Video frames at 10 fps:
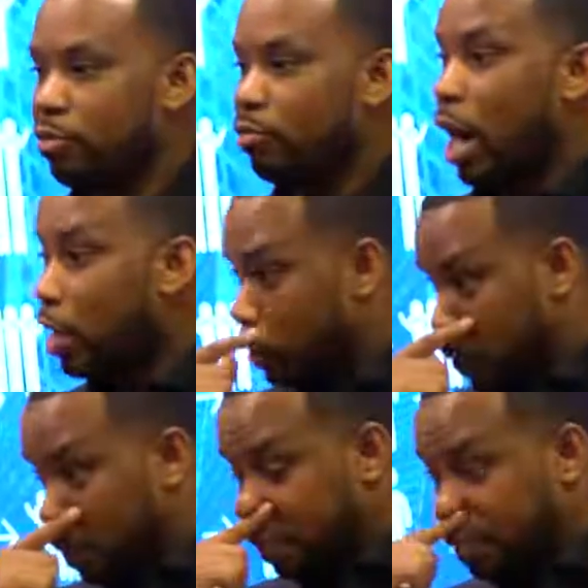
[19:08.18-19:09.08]
invited
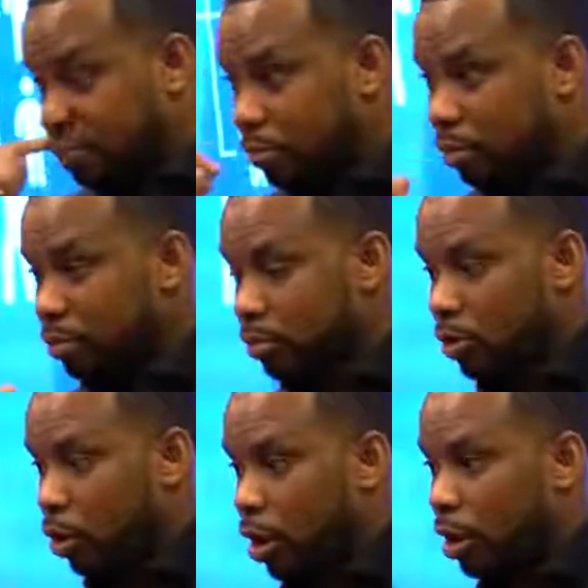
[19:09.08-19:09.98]
you,
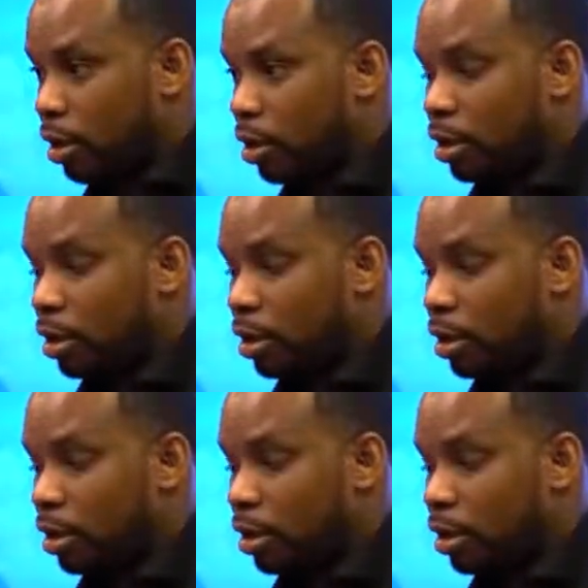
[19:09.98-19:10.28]
all right,